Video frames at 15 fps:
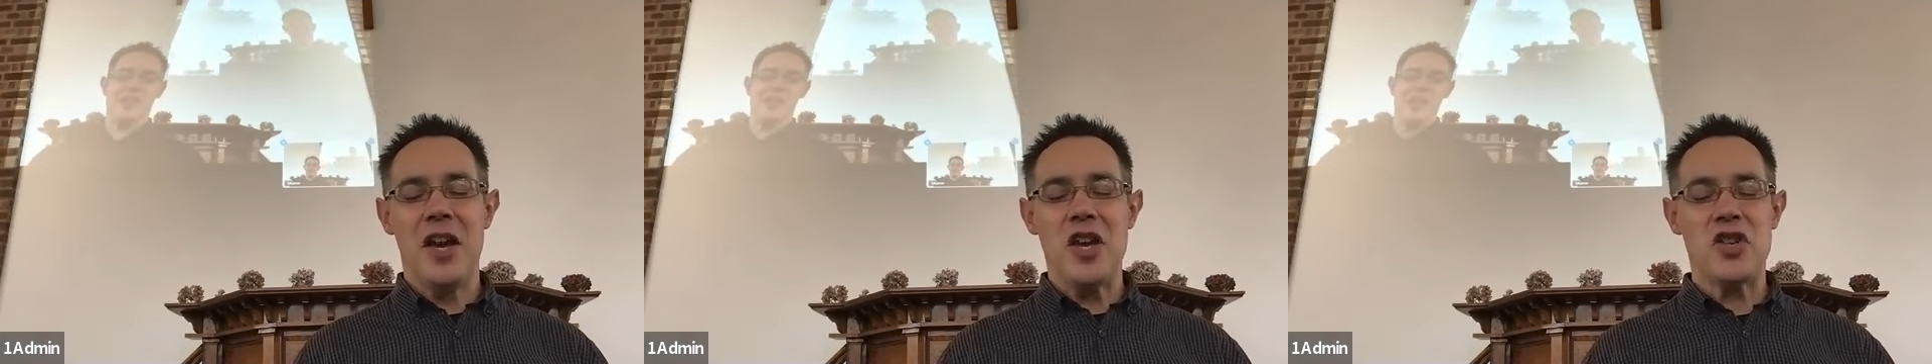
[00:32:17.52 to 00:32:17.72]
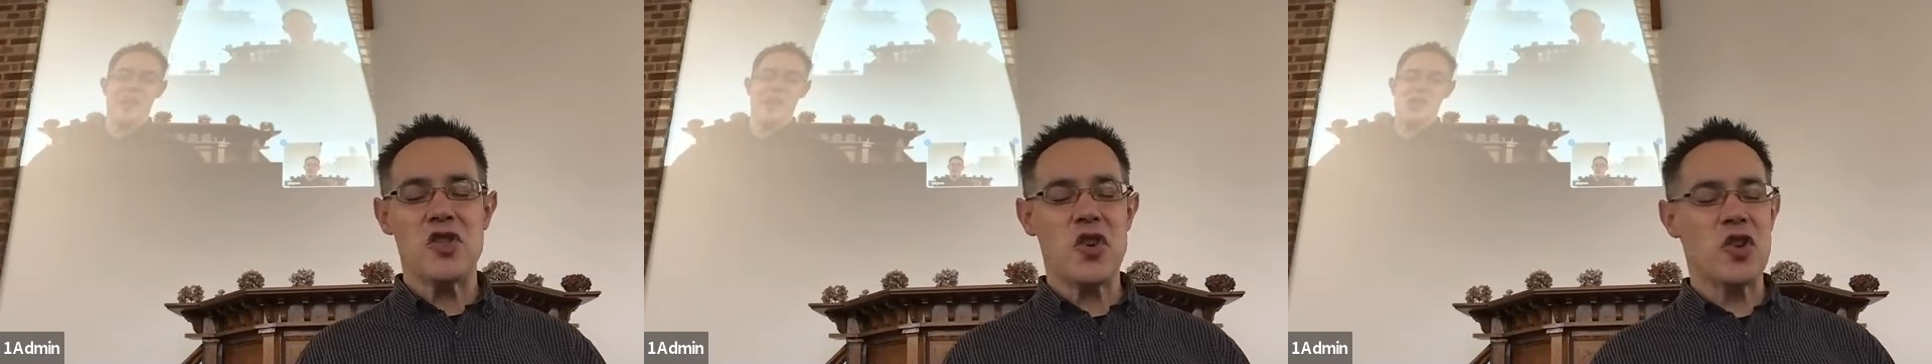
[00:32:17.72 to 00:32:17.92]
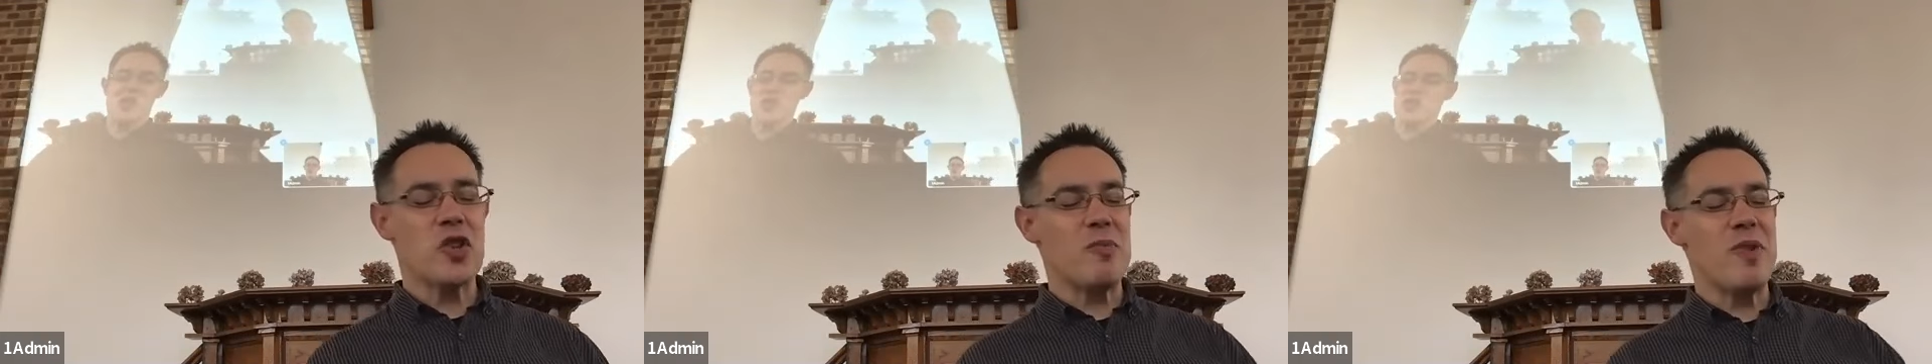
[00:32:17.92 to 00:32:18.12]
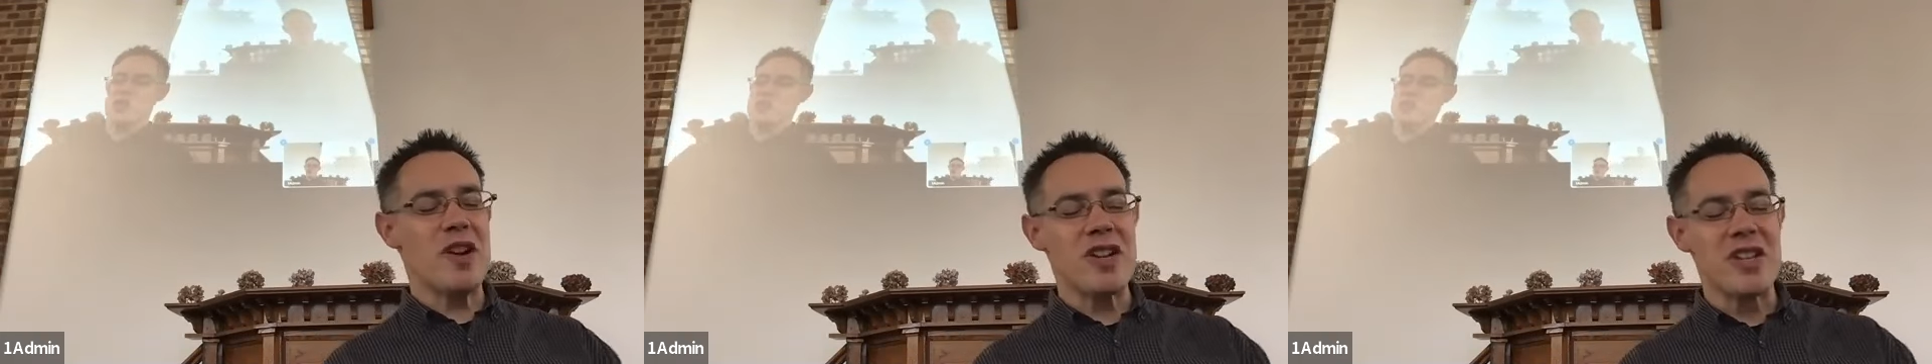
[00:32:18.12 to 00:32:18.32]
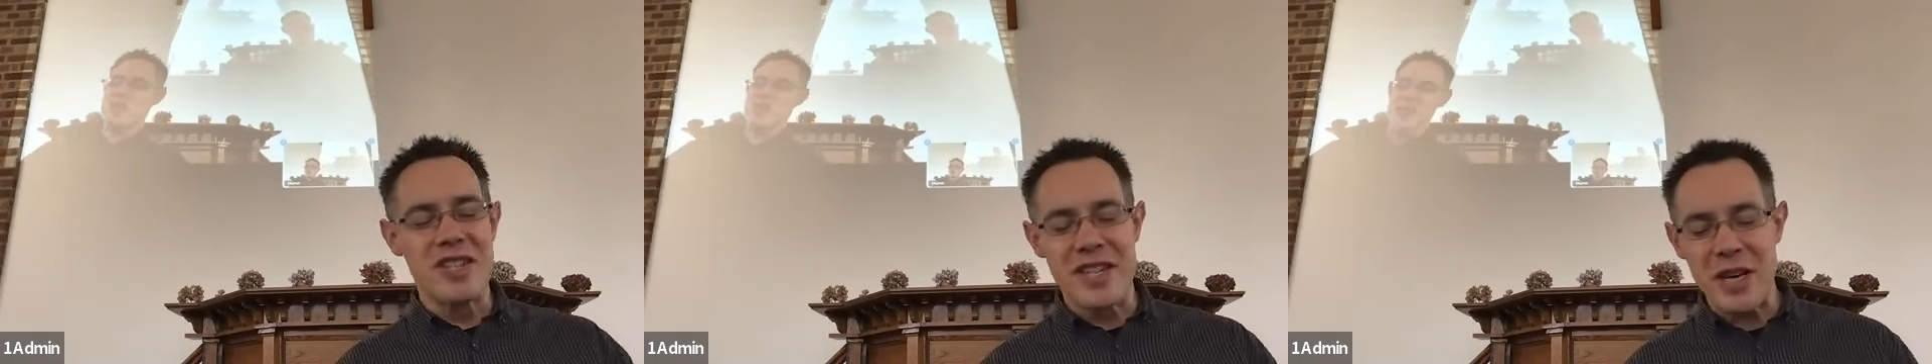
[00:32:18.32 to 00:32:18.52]
It's not to
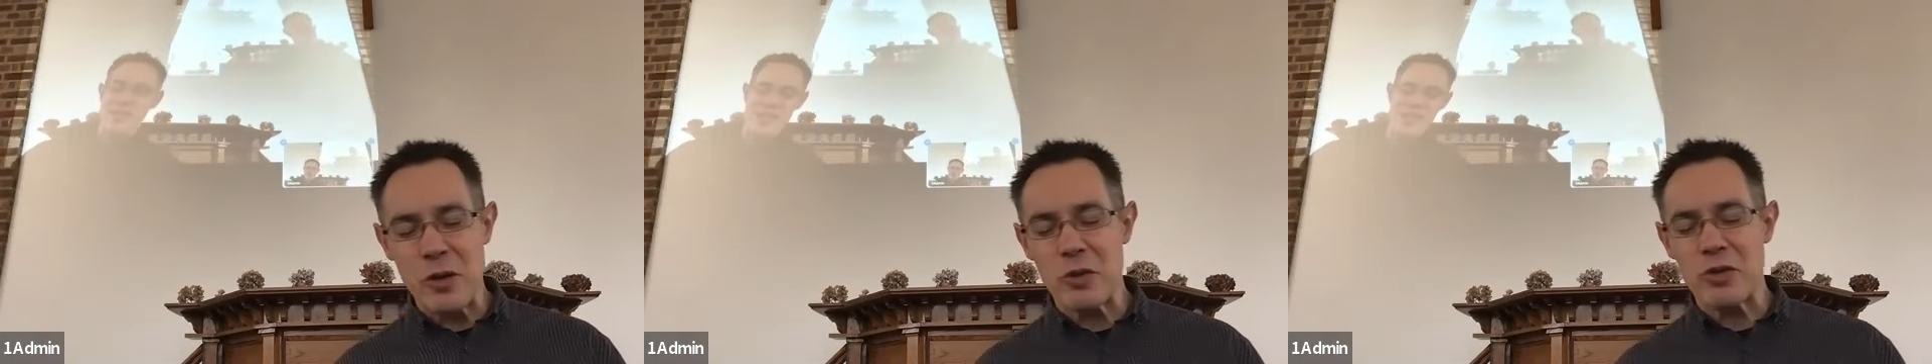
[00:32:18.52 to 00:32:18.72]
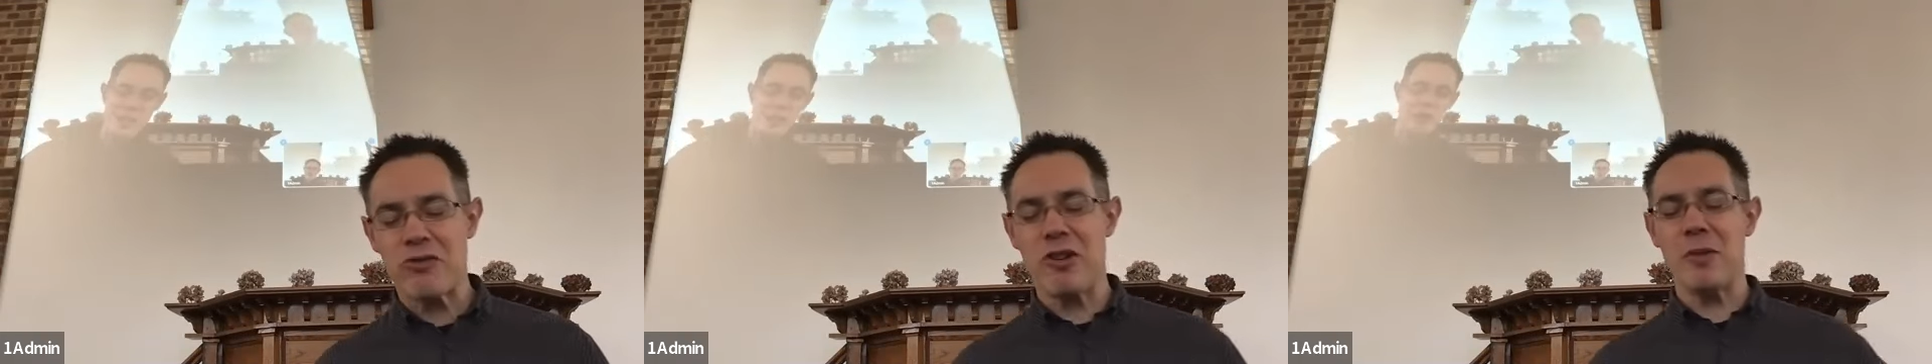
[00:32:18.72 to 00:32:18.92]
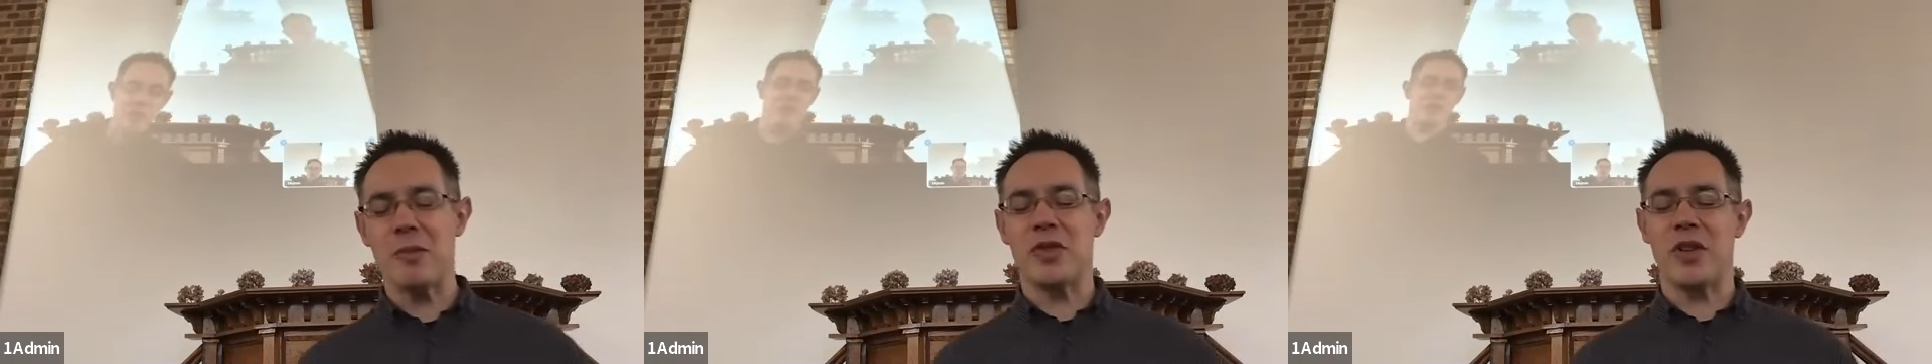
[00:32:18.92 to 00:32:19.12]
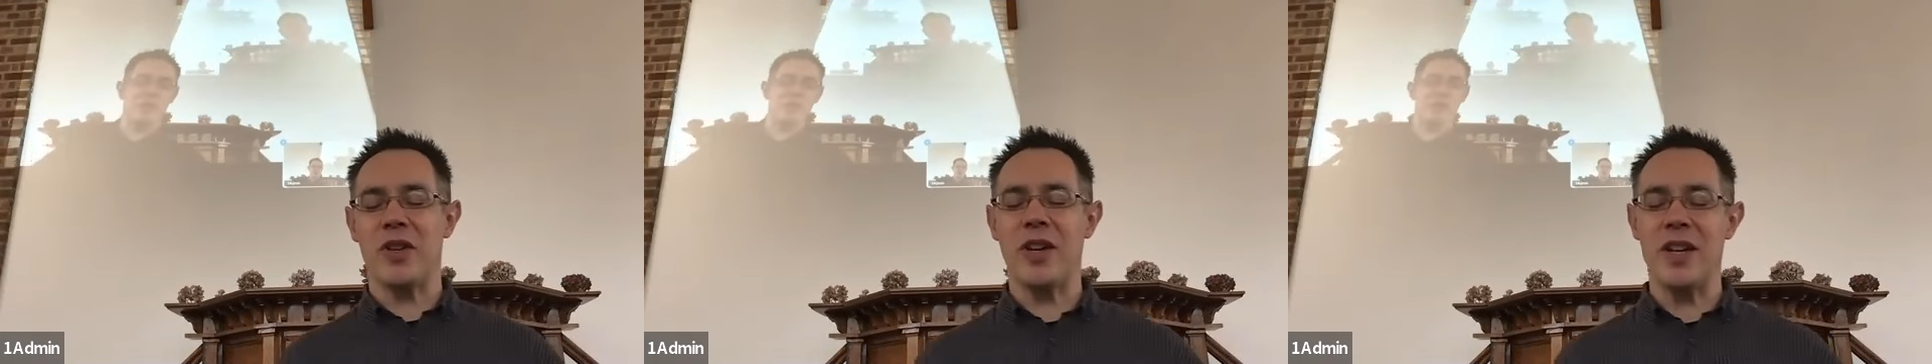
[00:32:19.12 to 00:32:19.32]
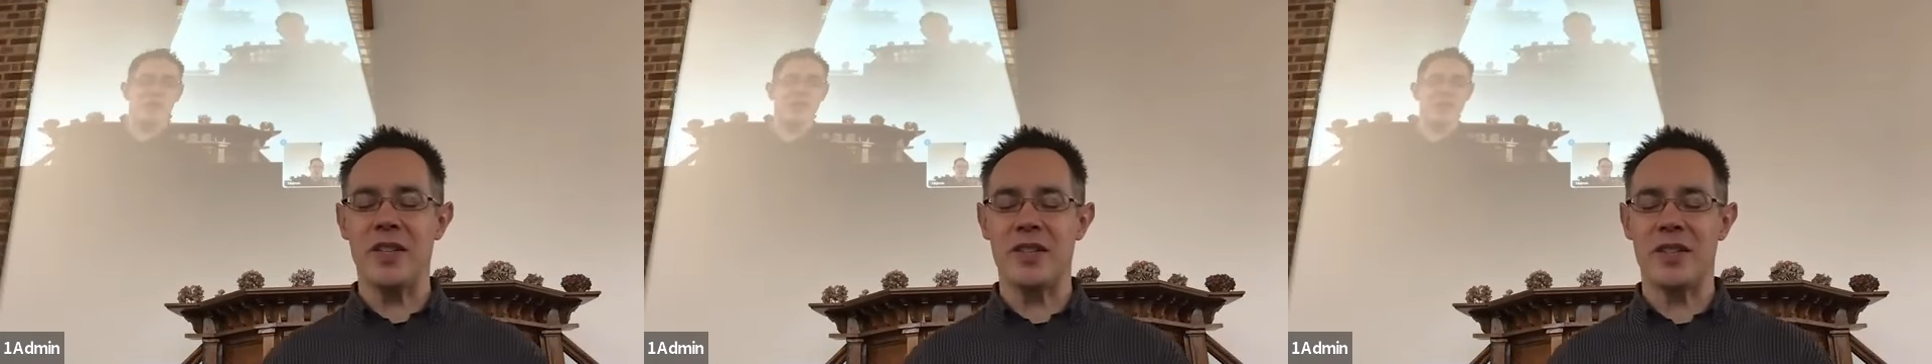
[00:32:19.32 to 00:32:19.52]
put guilt trips
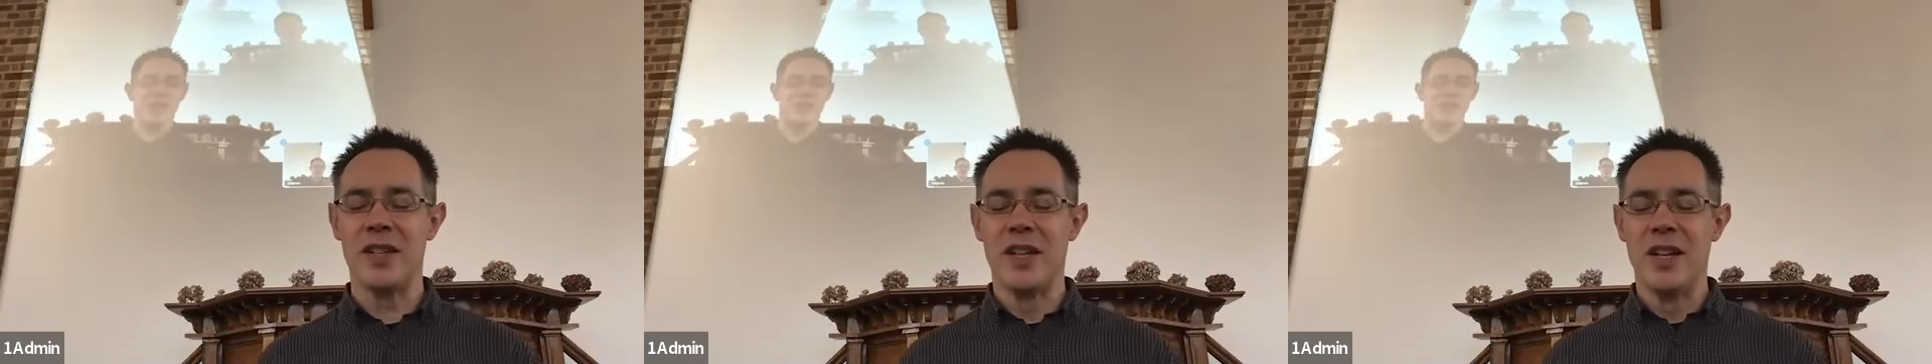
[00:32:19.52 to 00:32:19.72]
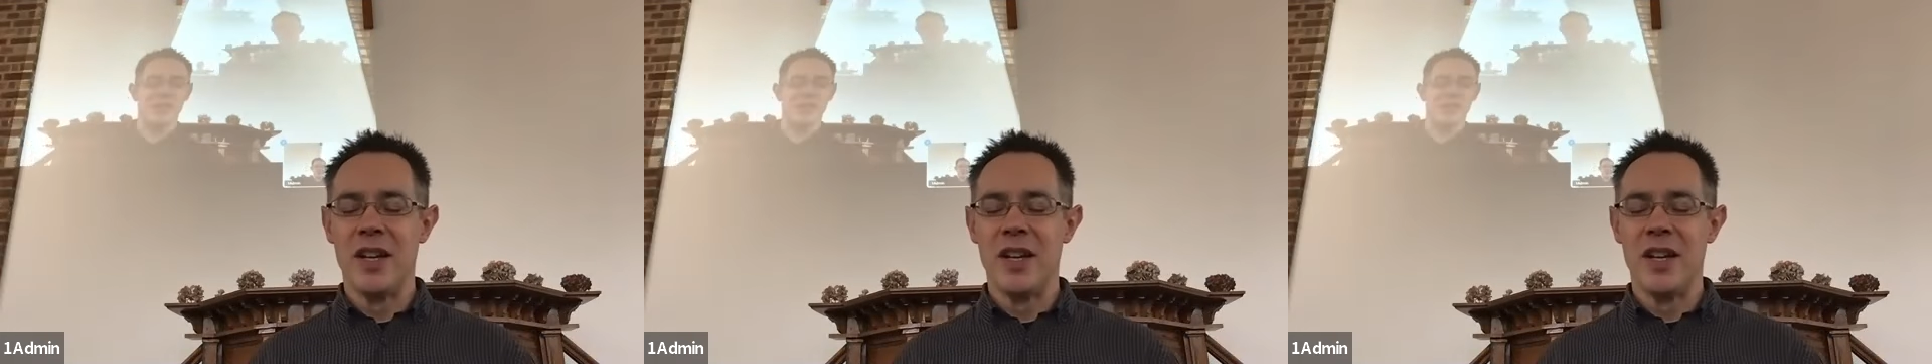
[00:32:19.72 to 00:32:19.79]
on us.